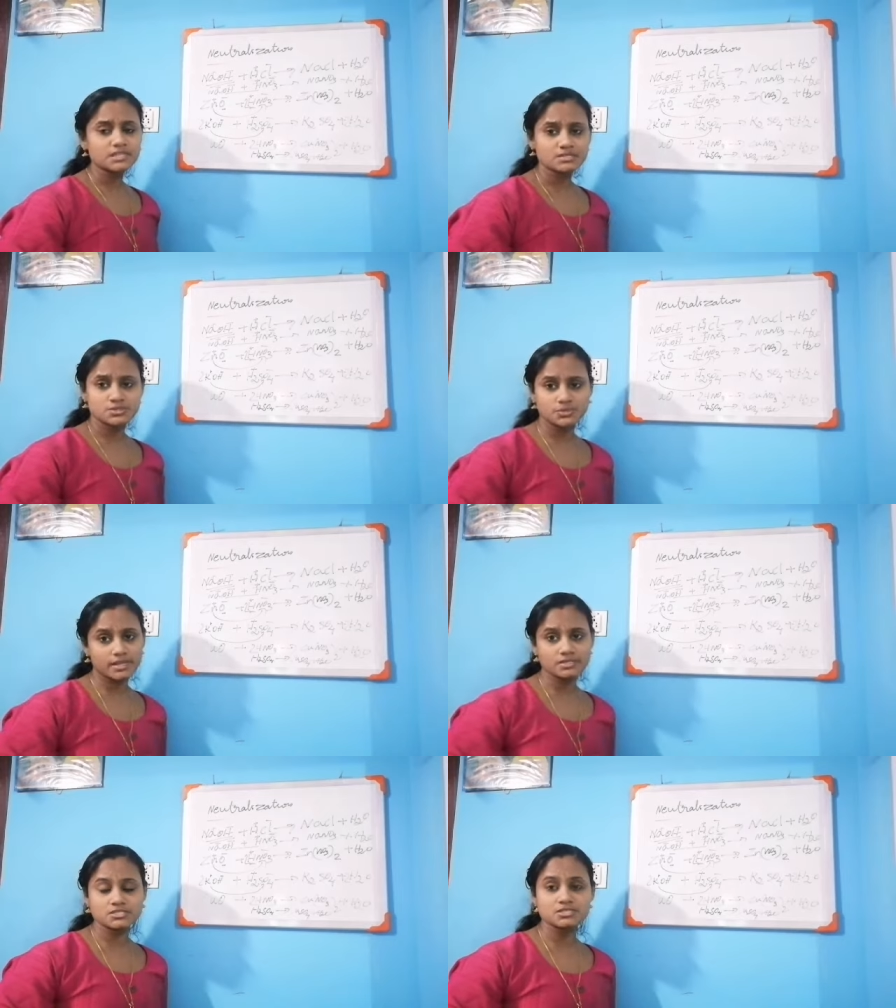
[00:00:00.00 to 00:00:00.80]
So
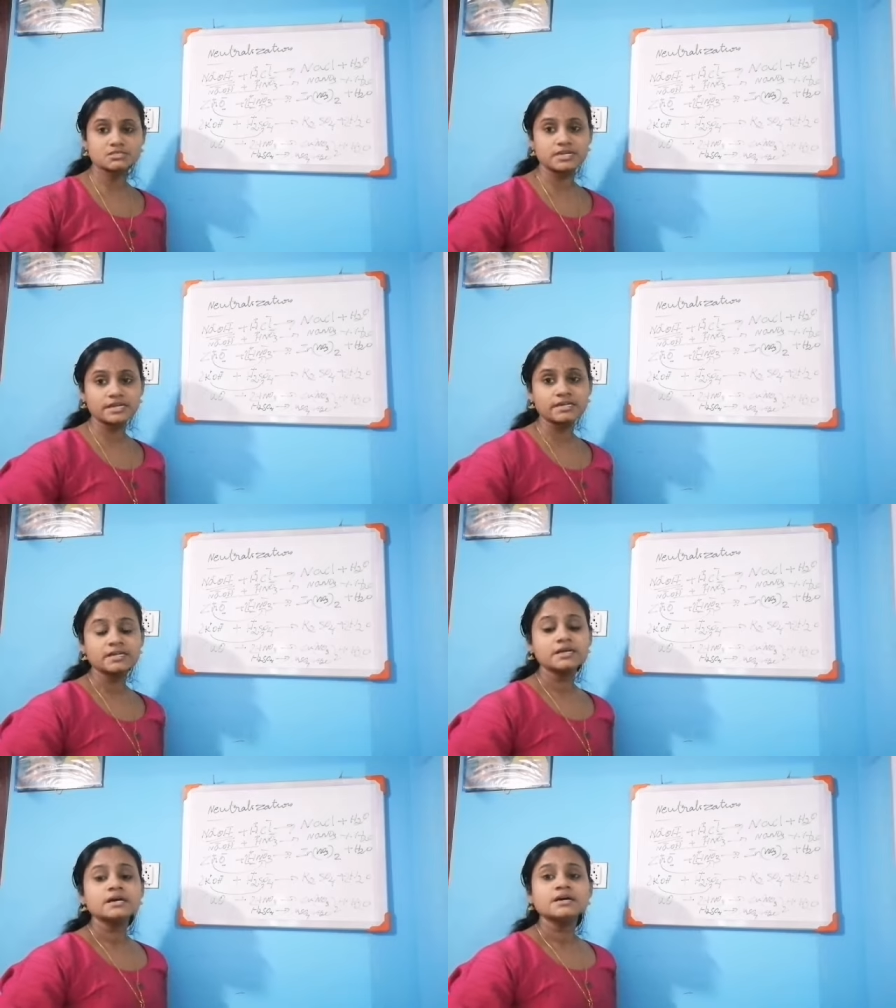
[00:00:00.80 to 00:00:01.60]
dear children,
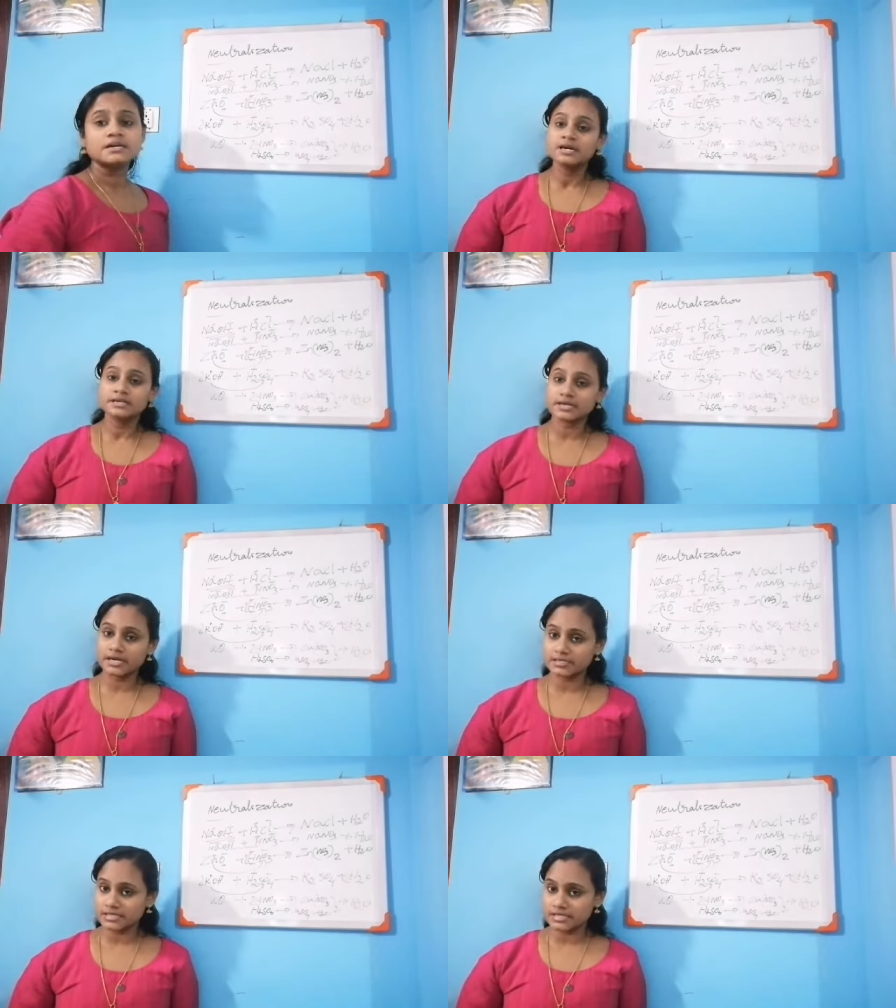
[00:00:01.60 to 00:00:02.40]

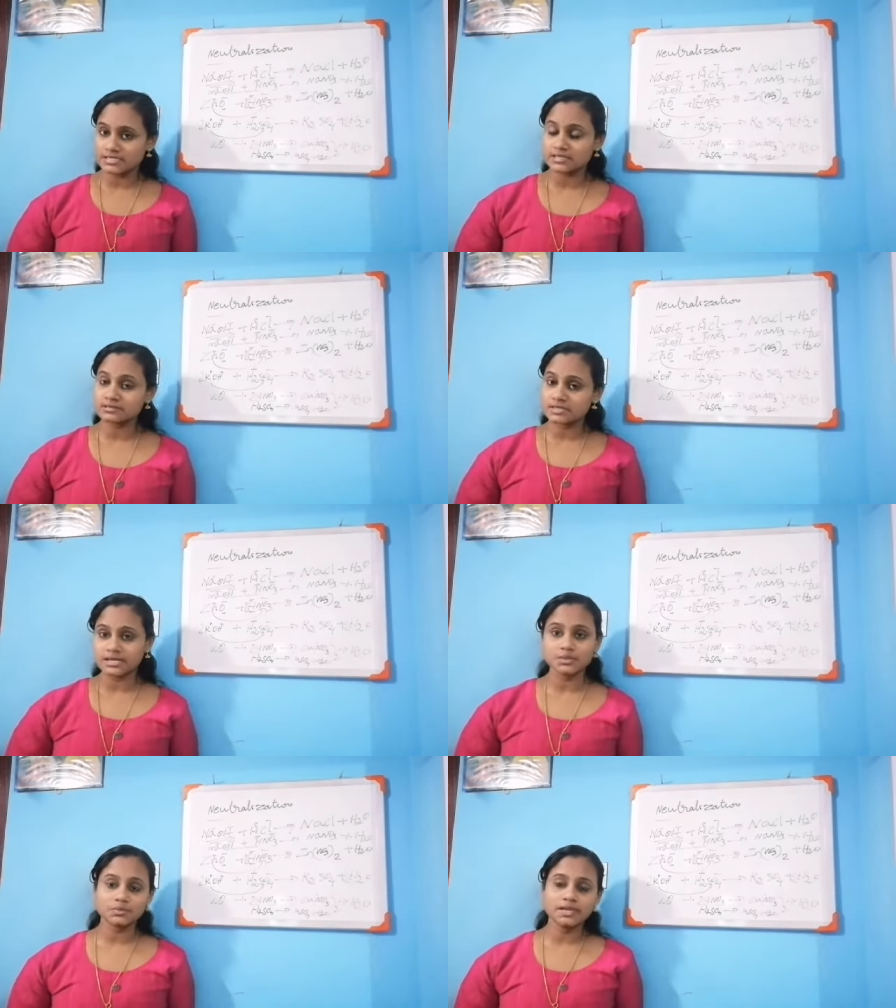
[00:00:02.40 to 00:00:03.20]
read the lesson
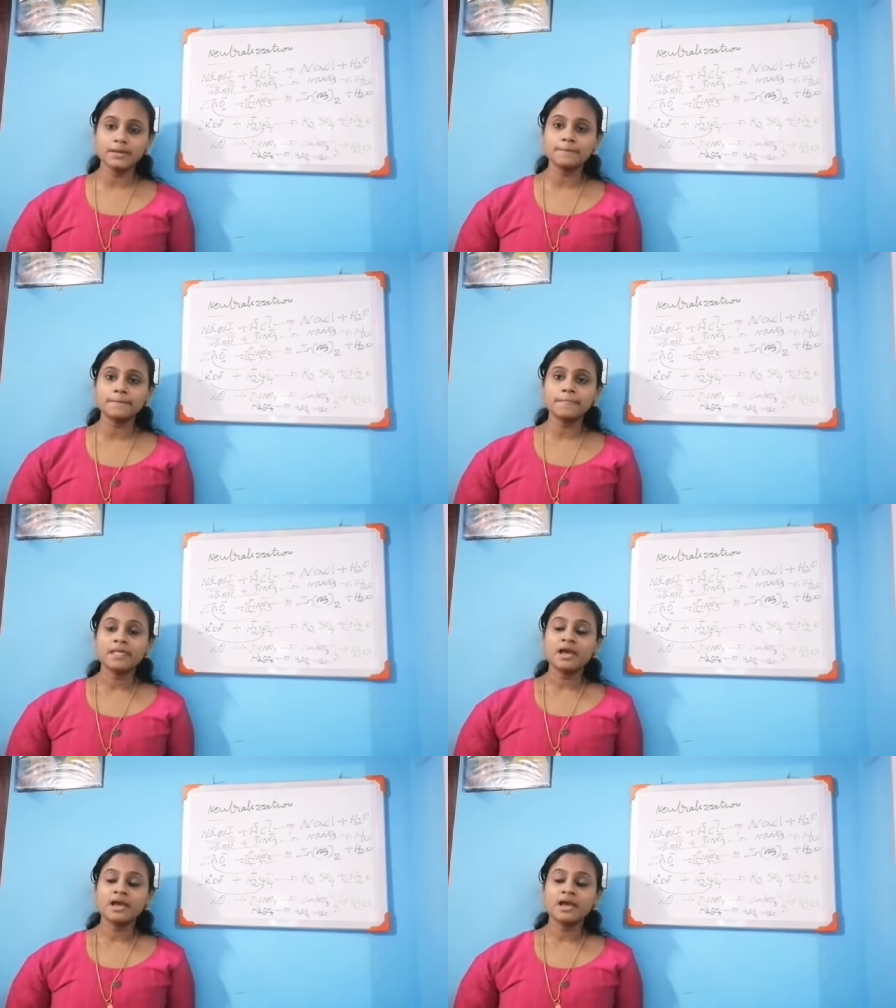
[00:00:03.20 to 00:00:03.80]
thoroughly